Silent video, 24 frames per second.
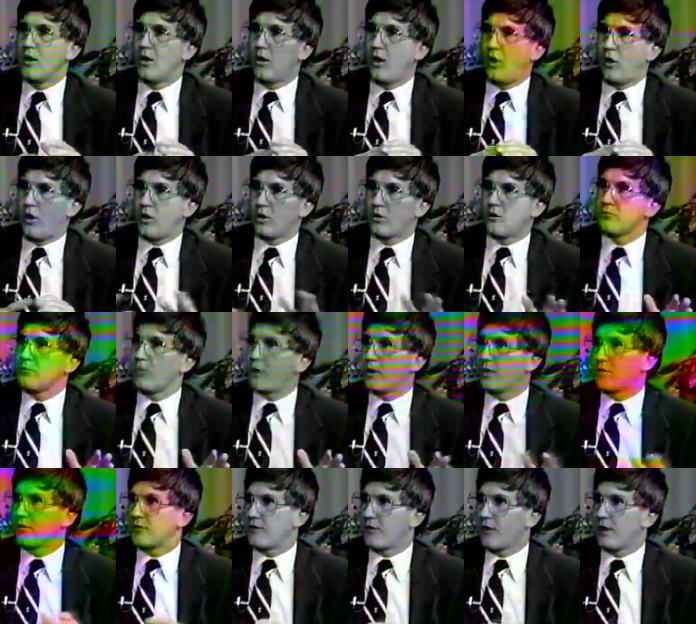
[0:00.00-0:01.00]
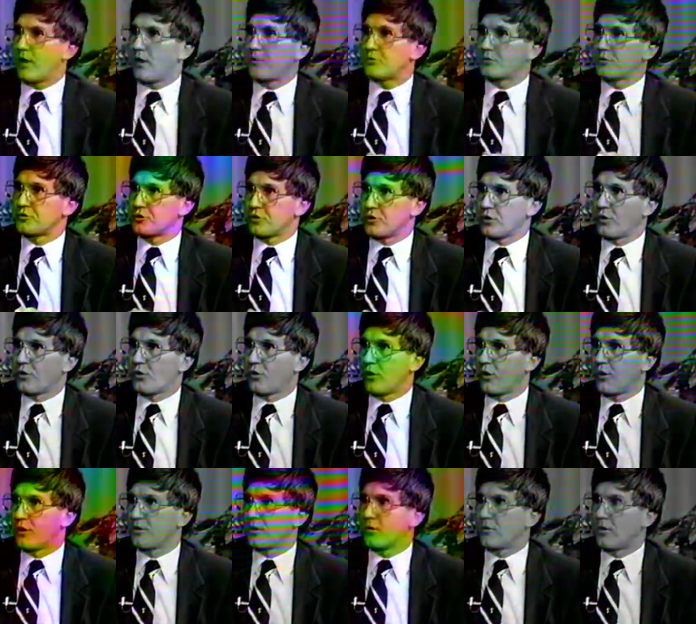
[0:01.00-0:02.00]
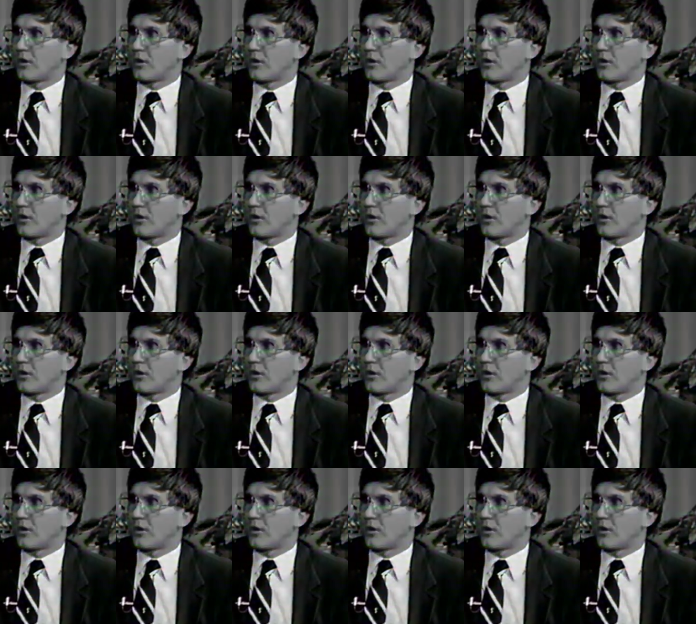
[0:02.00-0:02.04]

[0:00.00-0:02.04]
All of my other firearms are secured.